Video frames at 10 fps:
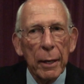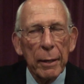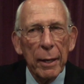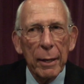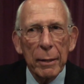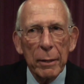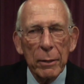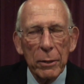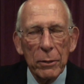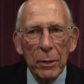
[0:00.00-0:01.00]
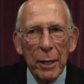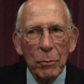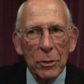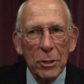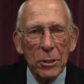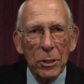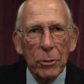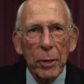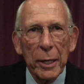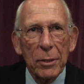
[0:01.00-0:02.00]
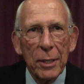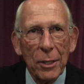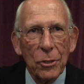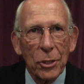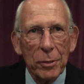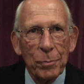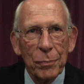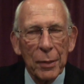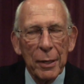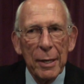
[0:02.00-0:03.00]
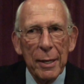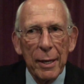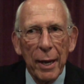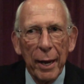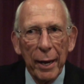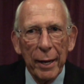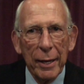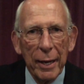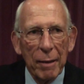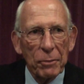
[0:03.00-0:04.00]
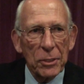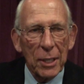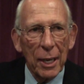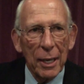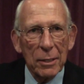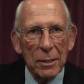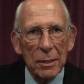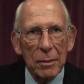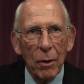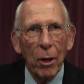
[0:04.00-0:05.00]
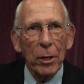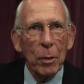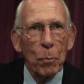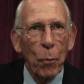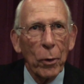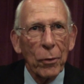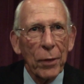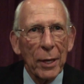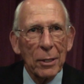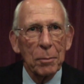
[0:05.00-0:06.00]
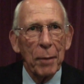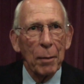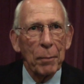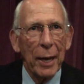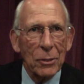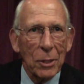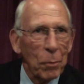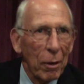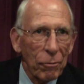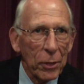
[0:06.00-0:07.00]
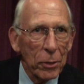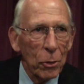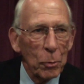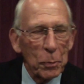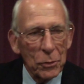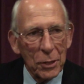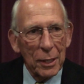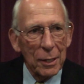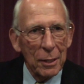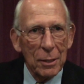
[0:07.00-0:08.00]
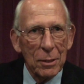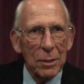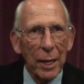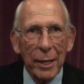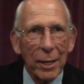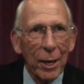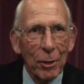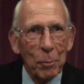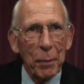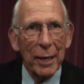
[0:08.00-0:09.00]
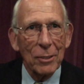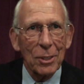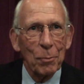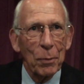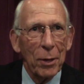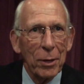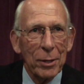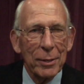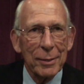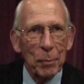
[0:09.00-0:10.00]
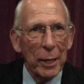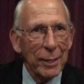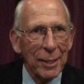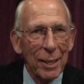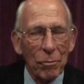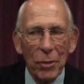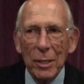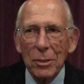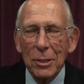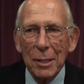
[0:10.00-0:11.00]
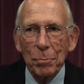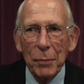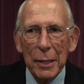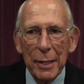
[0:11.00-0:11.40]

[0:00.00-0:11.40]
Yeah, Coach, he was such a great teacher, and he emphasized all the important things about basketball: field goal percentage, taking care of the basketball, playing defense, and